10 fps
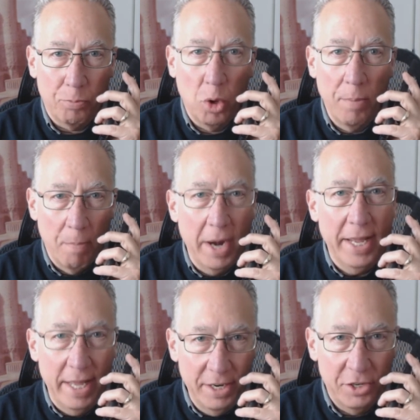put
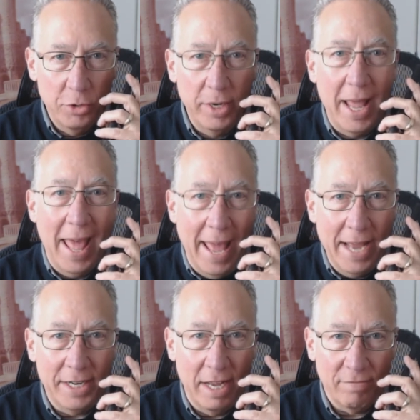money into it
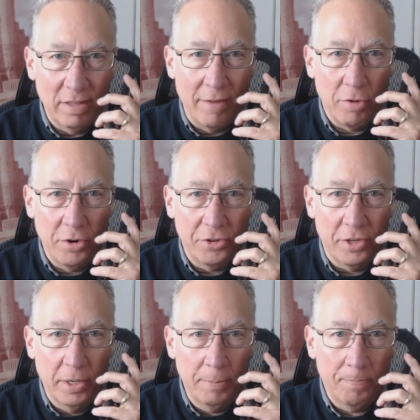and have leveraged,